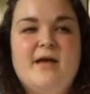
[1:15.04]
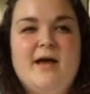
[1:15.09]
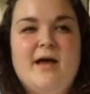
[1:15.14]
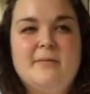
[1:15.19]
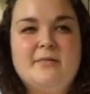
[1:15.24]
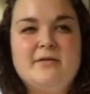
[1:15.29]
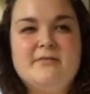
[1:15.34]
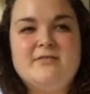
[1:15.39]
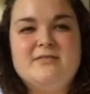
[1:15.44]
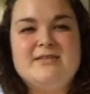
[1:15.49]

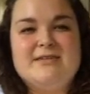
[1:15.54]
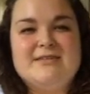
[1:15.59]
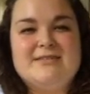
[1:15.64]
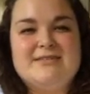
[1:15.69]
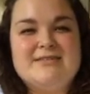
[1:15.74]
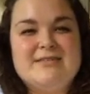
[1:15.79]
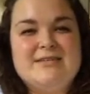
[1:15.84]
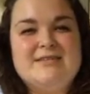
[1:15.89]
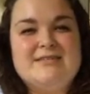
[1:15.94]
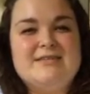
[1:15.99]
I believe it's like
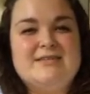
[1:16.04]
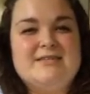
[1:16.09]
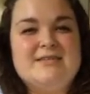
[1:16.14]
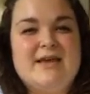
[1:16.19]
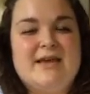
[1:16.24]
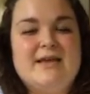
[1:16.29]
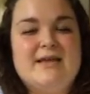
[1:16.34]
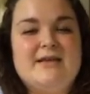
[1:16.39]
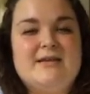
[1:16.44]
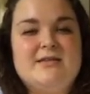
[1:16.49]
6 to
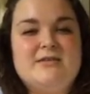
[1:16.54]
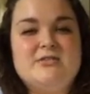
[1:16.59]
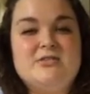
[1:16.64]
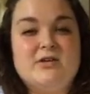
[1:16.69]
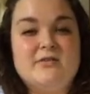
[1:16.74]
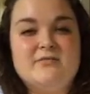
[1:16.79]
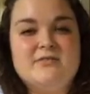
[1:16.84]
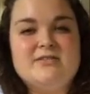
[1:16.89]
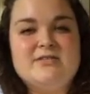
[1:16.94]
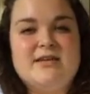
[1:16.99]
10
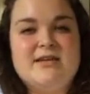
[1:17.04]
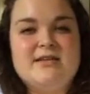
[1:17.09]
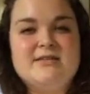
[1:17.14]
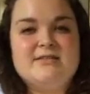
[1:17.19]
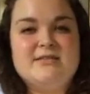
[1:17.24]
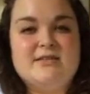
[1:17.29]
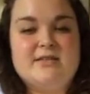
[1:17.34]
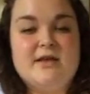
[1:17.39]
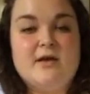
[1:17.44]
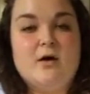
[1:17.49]
service
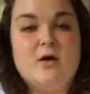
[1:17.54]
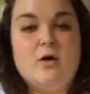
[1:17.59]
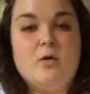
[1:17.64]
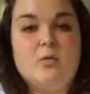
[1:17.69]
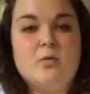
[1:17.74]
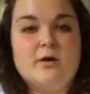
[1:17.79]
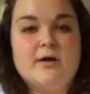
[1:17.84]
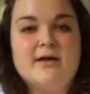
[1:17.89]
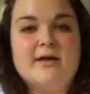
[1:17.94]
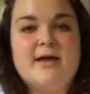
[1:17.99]
sites that they all
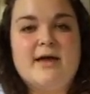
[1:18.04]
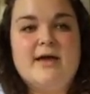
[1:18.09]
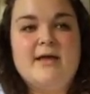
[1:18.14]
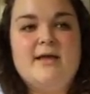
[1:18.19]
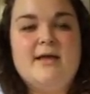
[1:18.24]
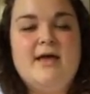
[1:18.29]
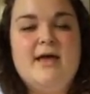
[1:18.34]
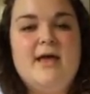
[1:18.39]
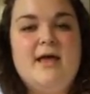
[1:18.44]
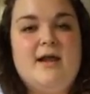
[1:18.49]
work at,
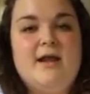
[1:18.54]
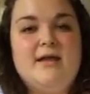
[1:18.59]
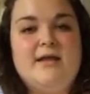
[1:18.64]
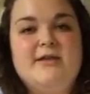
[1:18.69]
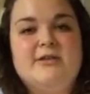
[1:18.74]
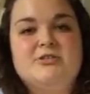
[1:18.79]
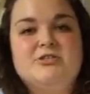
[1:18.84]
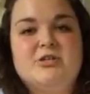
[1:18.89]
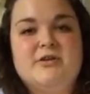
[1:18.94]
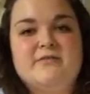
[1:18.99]
and at
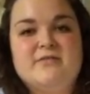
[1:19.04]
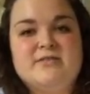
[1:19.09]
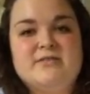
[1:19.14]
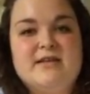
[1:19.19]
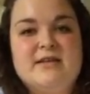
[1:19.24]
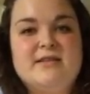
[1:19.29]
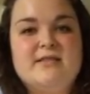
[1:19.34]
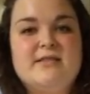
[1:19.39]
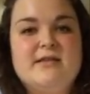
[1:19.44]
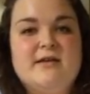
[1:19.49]
each service
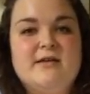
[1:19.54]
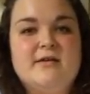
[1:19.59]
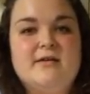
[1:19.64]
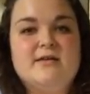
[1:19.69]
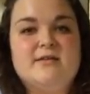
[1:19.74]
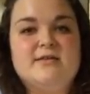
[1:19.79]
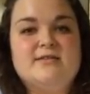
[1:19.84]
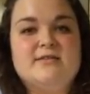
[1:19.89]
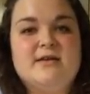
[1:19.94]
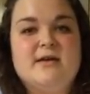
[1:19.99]
site there
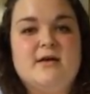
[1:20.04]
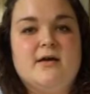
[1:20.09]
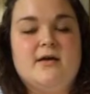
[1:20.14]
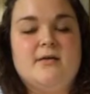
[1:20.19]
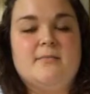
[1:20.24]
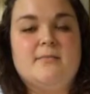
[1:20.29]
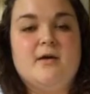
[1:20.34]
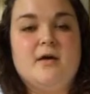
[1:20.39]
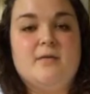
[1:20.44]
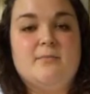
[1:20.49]
is
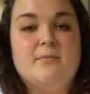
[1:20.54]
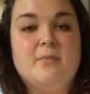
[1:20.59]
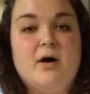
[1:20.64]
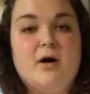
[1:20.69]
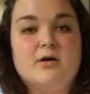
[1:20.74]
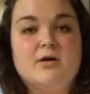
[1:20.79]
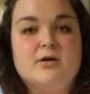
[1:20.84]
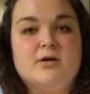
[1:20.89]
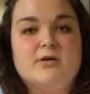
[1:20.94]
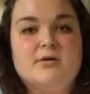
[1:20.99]
a
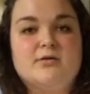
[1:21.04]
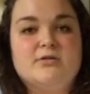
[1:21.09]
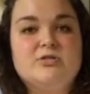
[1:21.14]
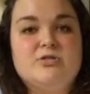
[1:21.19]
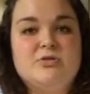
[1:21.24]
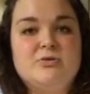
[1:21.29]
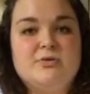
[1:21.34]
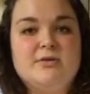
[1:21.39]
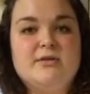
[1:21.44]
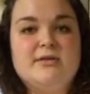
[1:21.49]
Bonner
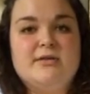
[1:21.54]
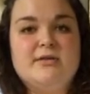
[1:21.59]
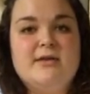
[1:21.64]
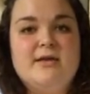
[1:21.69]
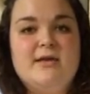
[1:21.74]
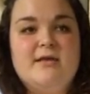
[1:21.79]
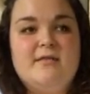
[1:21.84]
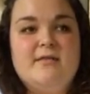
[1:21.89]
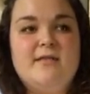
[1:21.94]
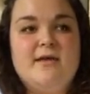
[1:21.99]
student
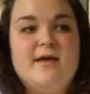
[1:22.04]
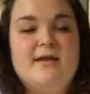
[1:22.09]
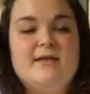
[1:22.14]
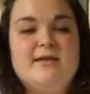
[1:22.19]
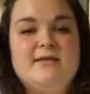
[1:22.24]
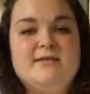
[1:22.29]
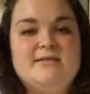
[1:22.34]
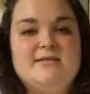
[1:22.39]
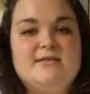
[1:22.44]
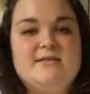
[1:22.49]
that
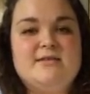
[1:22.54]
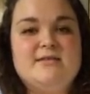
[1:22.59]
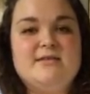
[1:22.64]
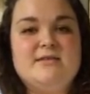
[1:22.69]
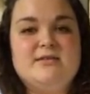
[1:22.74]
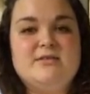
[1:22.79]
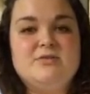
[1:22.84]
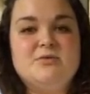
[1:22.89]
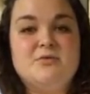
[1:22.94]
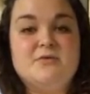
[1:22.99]
is
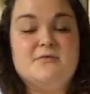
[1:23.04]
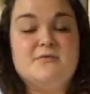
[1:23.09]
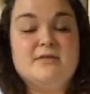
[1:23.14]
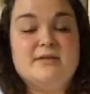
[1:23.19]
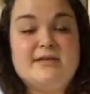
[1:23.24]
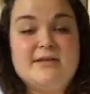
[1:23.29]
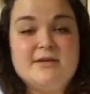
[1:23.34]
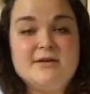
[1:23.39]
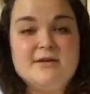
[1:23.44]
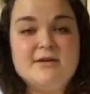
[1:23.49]
the sort
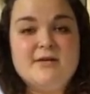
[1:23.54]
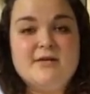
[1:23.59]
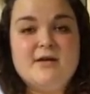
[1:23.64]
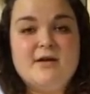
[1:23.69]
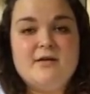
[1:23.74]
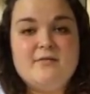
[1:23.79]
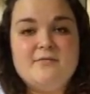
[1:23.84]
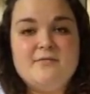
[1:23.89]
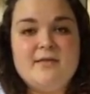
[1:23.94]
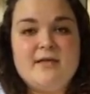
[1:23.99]
of leader
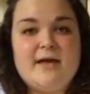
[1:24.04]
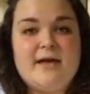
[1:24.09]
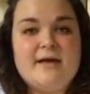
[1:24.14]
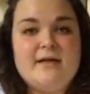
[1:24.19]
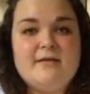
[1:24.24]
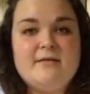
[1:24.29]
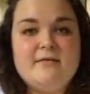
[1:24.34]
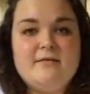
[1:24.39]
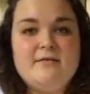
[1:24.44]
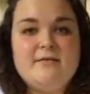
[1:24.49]
of
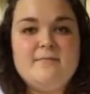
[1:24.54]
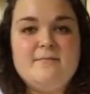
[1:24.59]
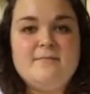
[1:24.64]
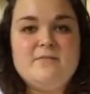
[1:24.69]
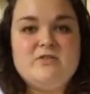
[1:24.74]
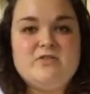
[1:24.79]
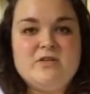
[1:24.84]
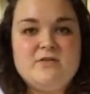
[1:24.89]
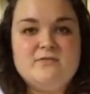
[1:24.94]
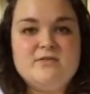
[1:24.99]
that
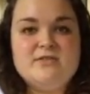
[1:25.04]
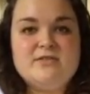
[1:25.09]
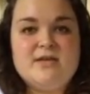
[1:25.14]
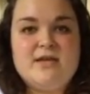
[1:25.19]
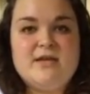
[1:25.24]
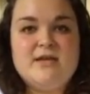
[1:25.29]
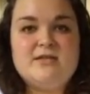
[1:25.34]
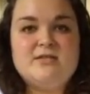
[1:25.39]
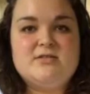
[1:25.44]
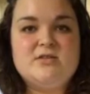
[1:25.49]
service
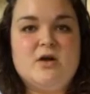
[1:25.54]
site.